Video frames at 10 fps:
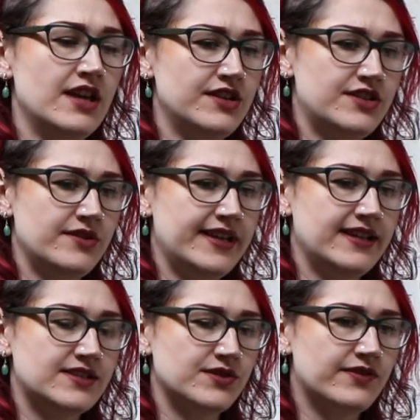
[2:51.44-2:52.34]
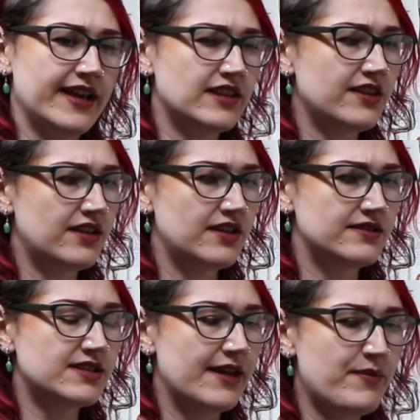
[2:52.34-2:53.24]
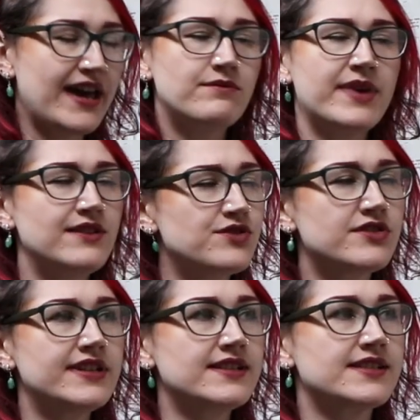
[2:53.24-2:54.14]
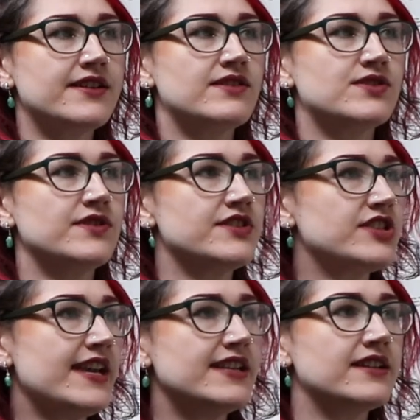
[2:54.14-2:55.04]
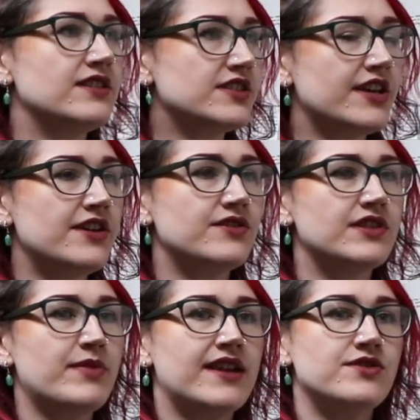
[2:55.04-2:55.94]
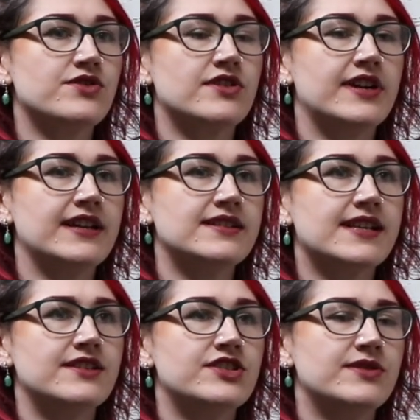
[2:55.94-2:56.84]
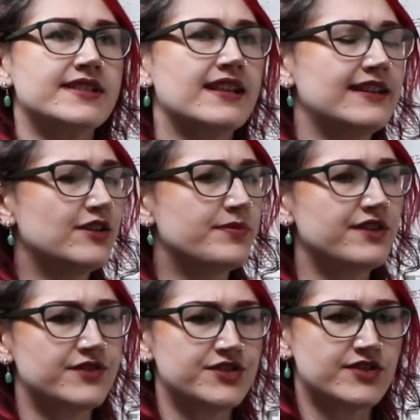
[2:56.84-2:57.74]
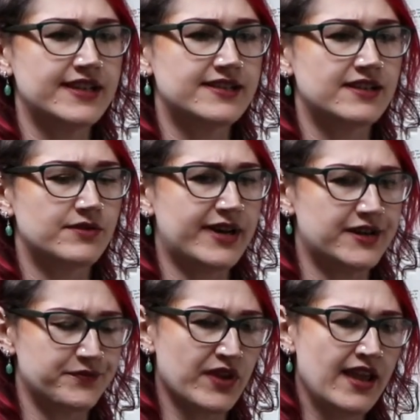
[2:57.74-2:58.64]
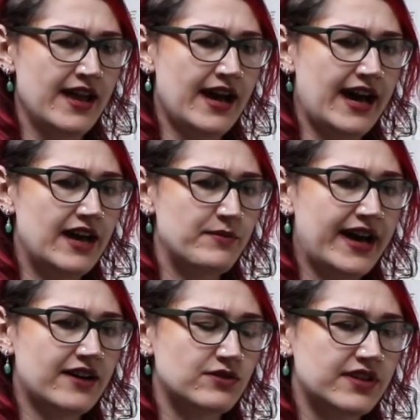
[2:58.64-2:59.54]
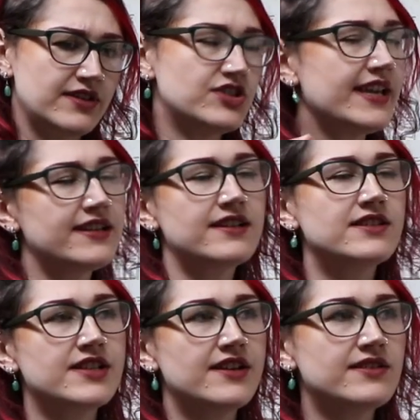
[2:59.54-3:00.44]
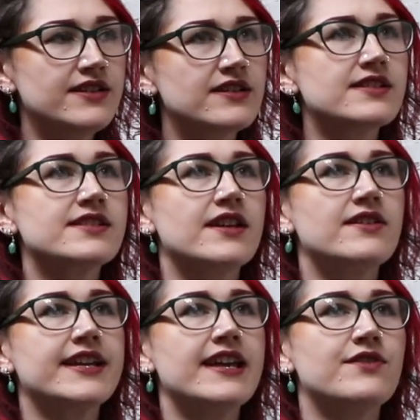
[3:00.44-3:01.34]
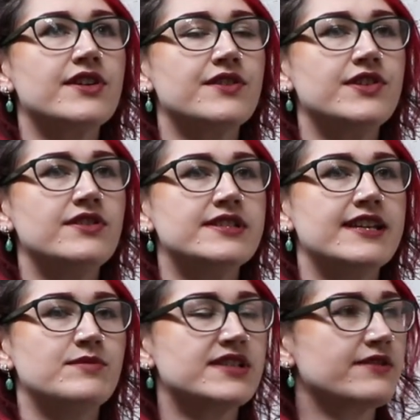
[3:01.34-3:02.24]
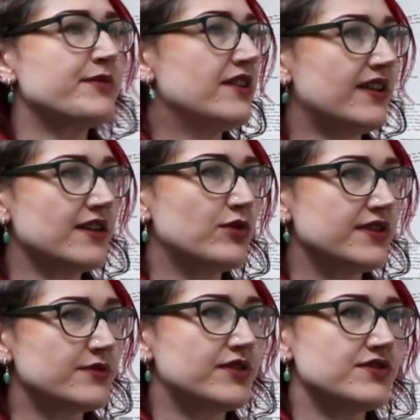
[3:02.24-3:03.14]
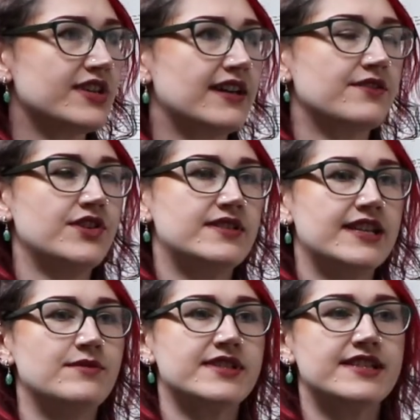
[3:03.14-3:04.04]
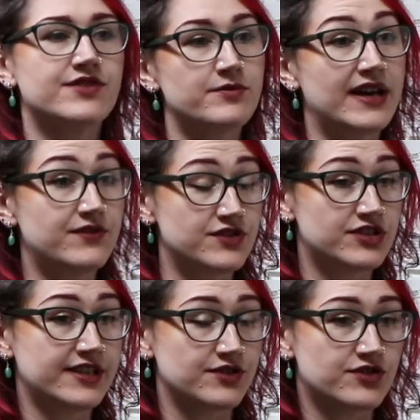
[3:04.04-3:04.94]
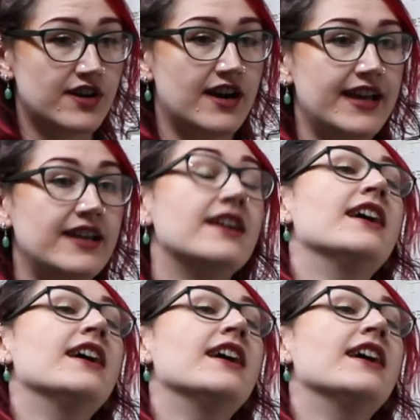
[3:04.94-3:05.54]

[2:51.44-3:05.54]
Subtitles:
doing sort of like the pen drawings, so sort of the shading and the tone on the pen drawings, and she was getting a little bit frustrated about how the shading and the tone looked. So I gave her a few tips, a bit of like a one-to-one chat, a few tips and different methods she could try.